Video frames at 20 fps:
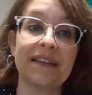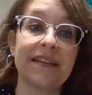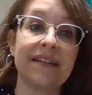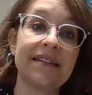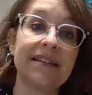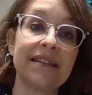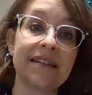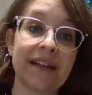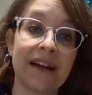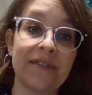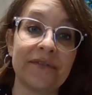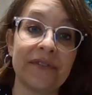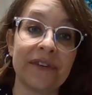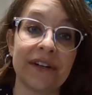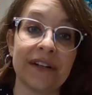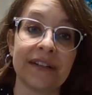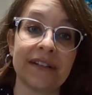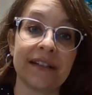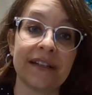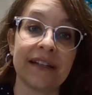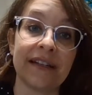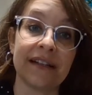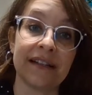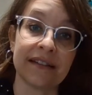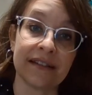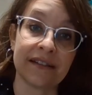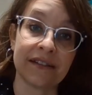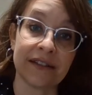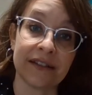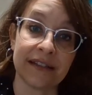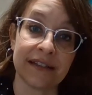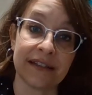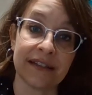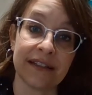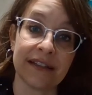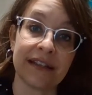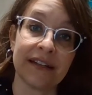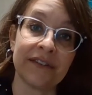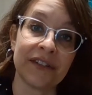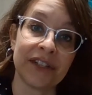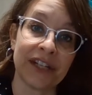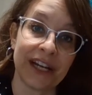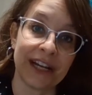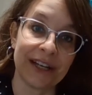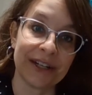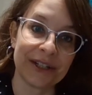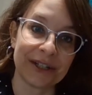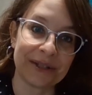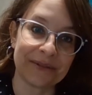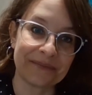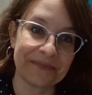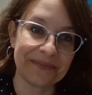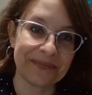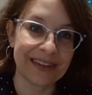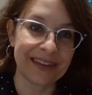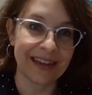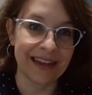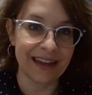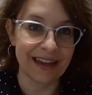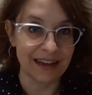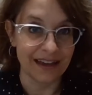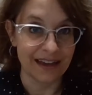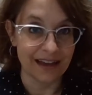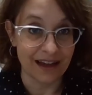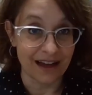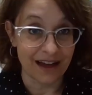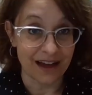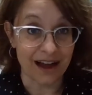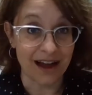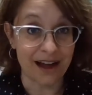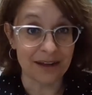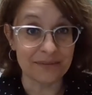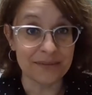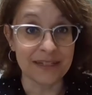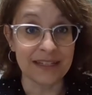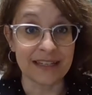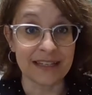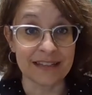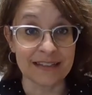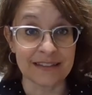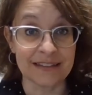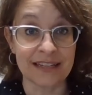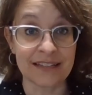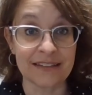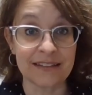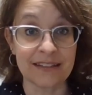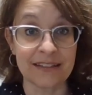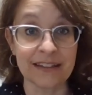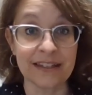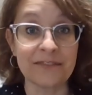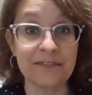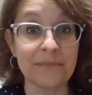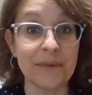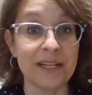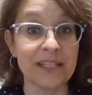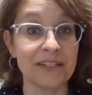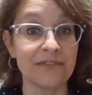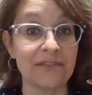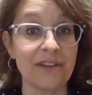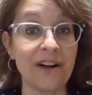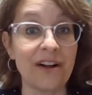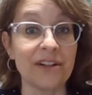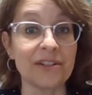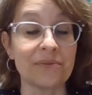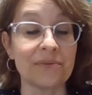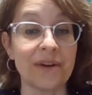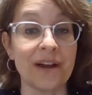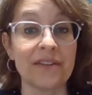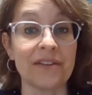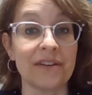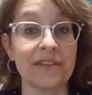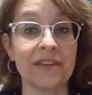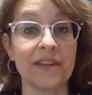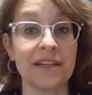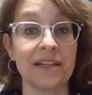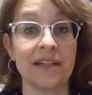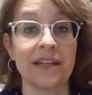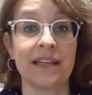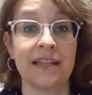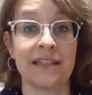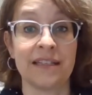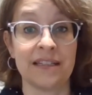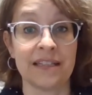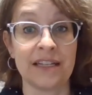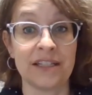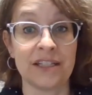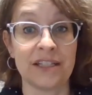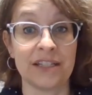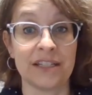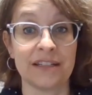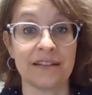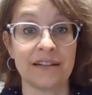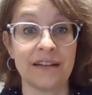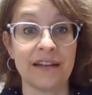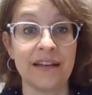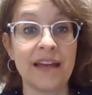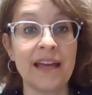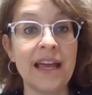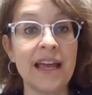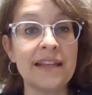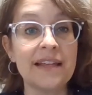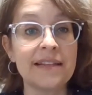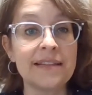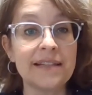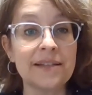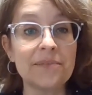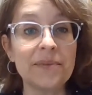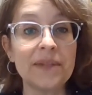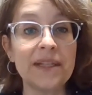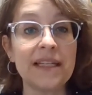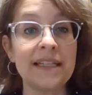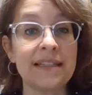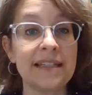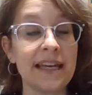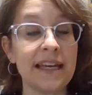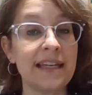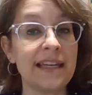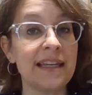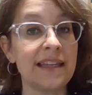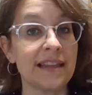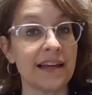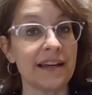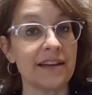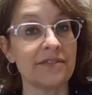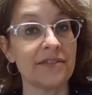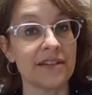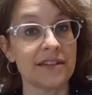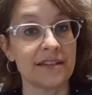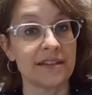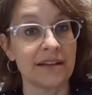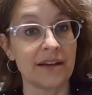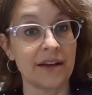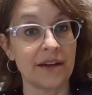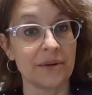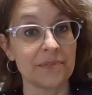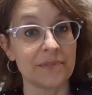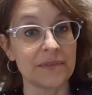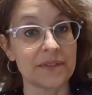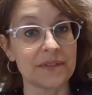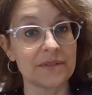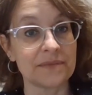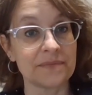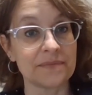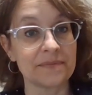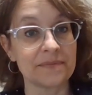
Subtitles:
the discomfort and uncertainty of change. Opting instead to live by default rather than intention, simply taking life as it comes.